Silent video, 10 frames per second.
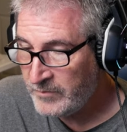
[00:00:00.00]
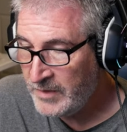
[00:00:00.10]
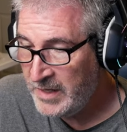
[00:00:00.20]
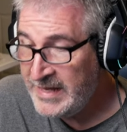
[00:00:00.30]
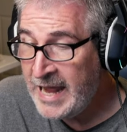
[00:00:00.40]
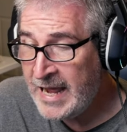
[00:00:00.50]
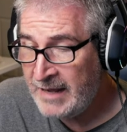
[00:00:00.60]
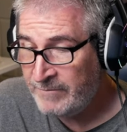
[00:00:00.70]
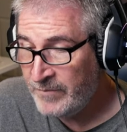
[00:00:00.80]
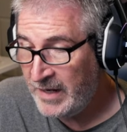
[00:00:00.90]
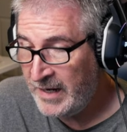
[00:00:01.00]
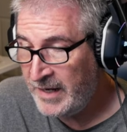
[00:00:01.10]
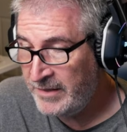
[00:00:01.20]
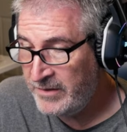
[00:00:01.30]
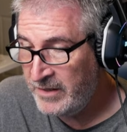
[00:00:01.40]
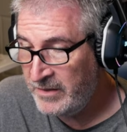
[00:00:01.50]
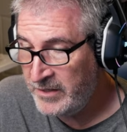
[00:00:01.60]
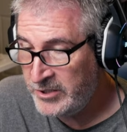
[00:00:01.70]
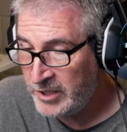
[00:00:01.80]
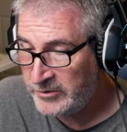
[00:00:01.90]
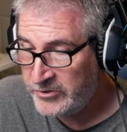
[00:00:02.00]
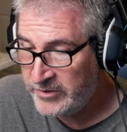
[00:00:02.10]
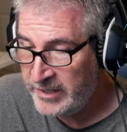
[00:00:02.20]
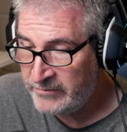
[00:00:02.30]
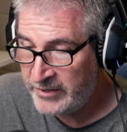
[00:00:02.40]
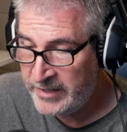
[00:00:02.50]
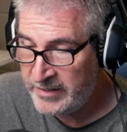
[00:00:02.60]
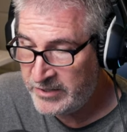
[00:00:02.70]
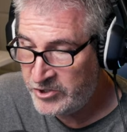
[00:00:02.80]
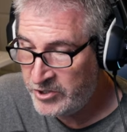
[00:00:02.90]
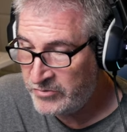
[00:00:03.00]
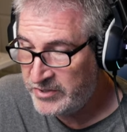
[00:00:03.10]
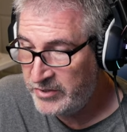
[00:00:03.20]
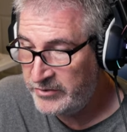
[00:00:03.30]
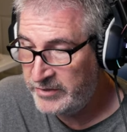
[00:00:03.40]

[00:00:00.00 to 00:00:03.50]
Yeah, the Dollar Tree over here has Jones Soda